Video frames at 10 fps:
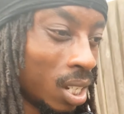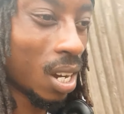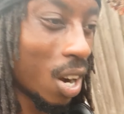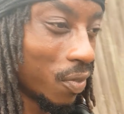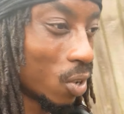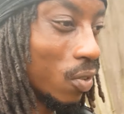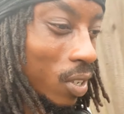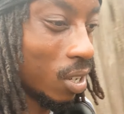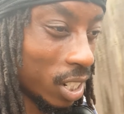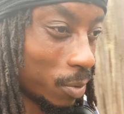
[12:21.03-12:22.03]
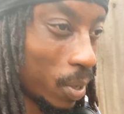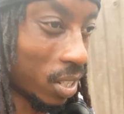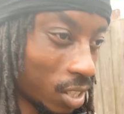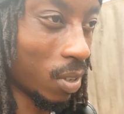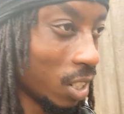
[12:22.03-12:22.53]
I don't fuck with a lot of these
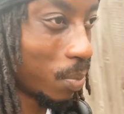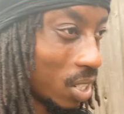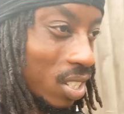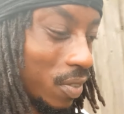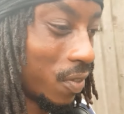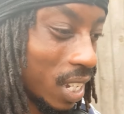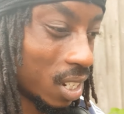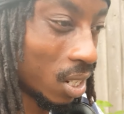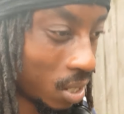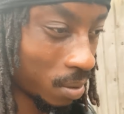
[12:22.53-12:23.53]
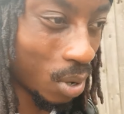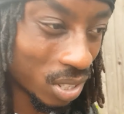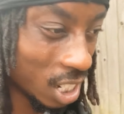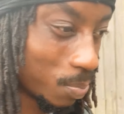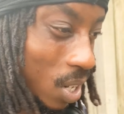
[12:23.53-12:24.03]
pastors, but these pastors are fake. Most
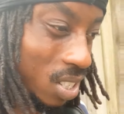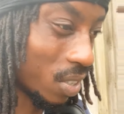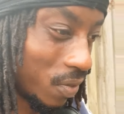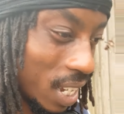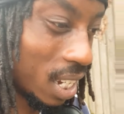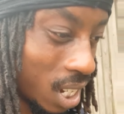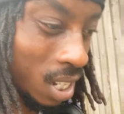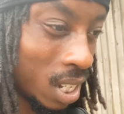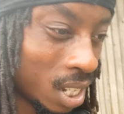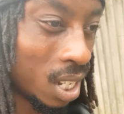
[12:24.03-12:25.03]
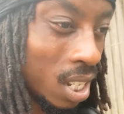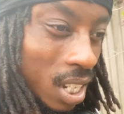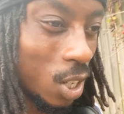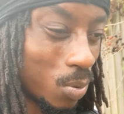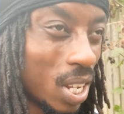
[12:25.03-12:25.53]
of these pastors are fake.
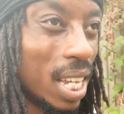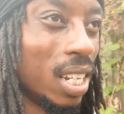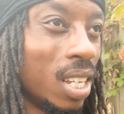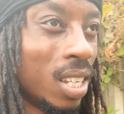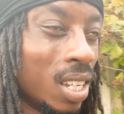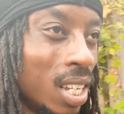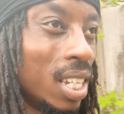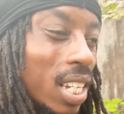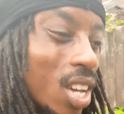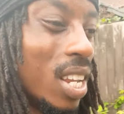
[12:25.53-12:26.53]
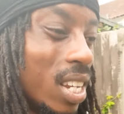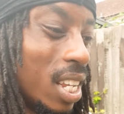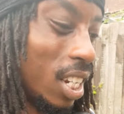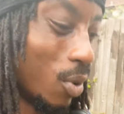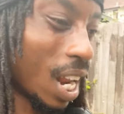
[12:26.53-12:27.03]
You know what I'm saying?
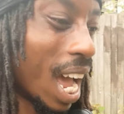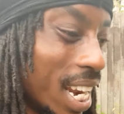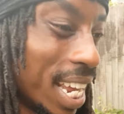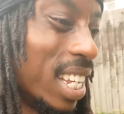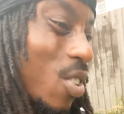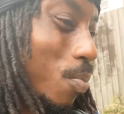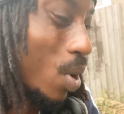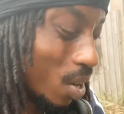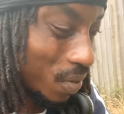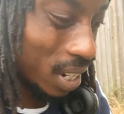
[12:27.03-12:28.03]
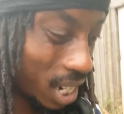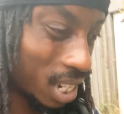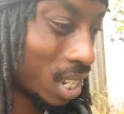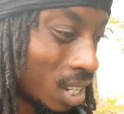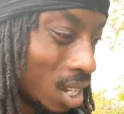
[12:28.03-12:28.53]
They want to act like they're so perfect.
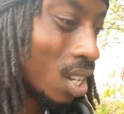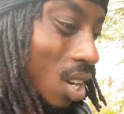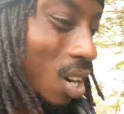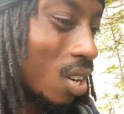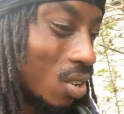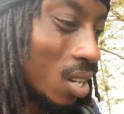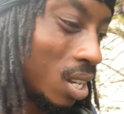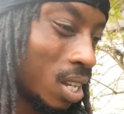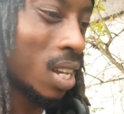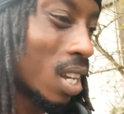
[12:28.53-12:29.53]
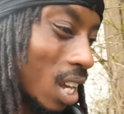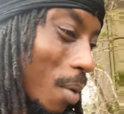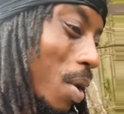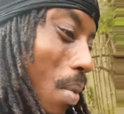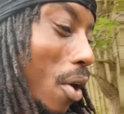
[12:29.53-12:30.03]
Oh, I've
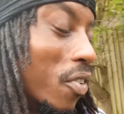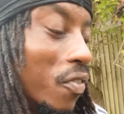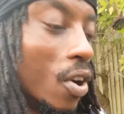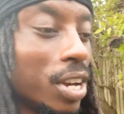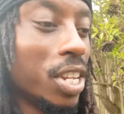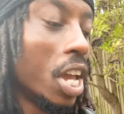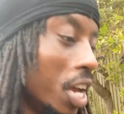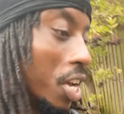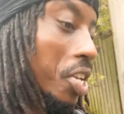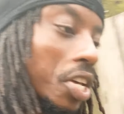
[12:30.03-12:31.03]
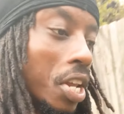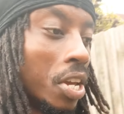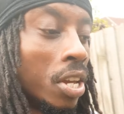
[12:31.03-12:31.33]
been married for 30 years and